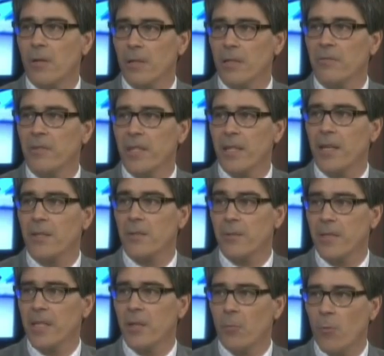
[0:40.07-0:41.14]
all live
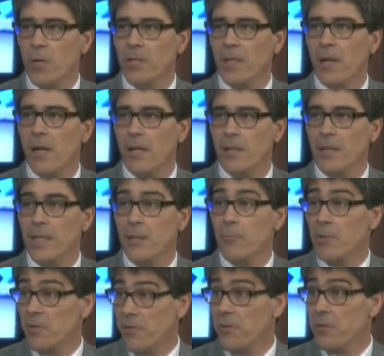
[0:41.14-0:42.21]
together in one colony
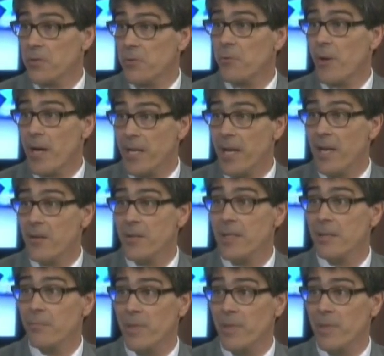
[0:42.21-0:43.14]
was first tried out,